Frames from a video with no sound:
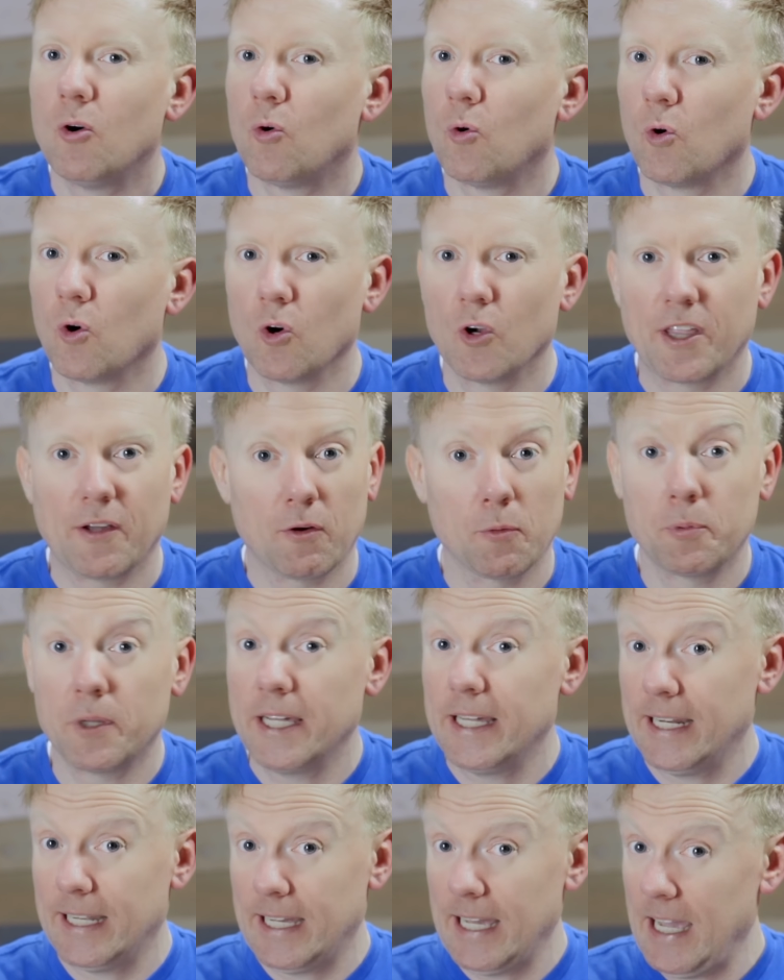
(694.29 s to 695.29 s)
or they were
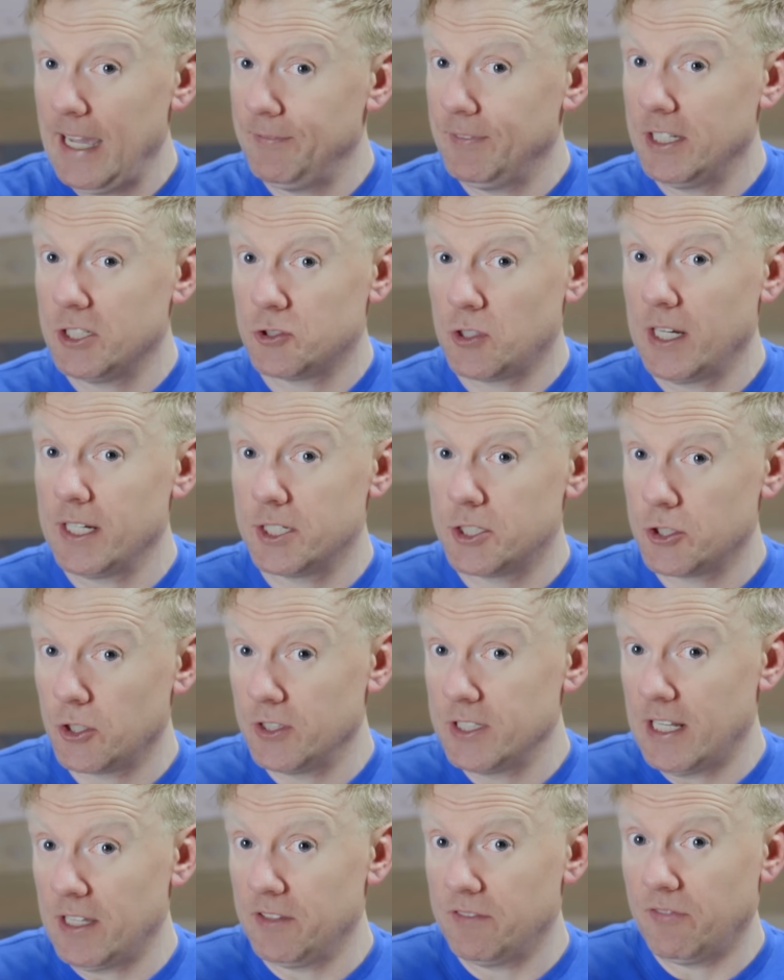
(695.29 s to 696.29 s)
playing a game, they tried to
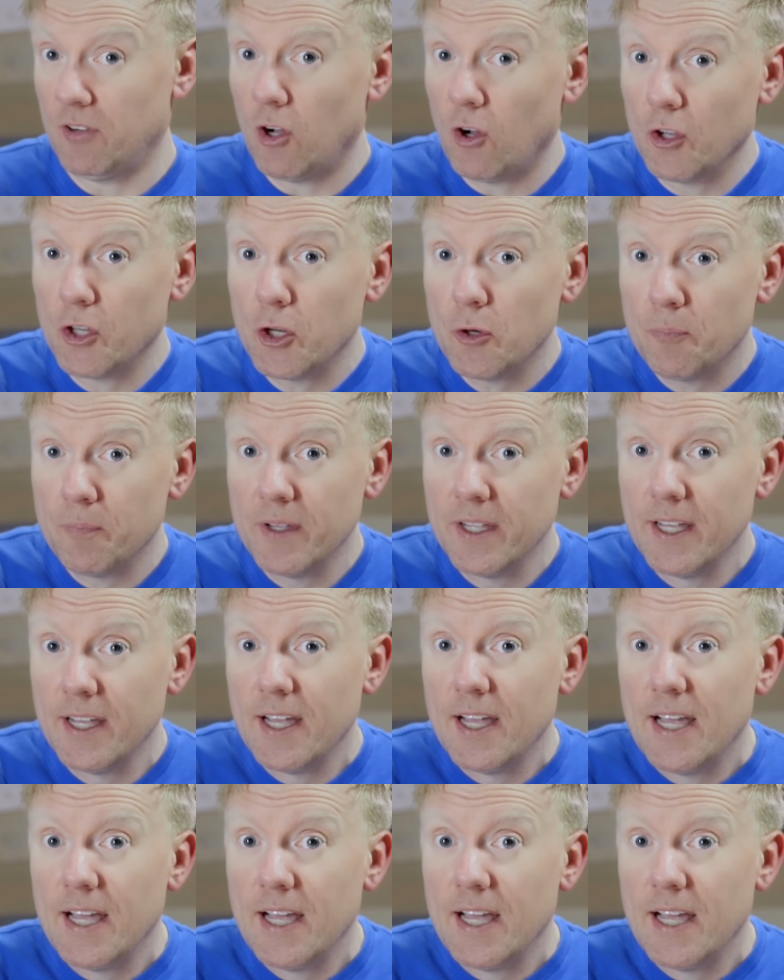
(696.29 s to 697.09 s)
turn down the volume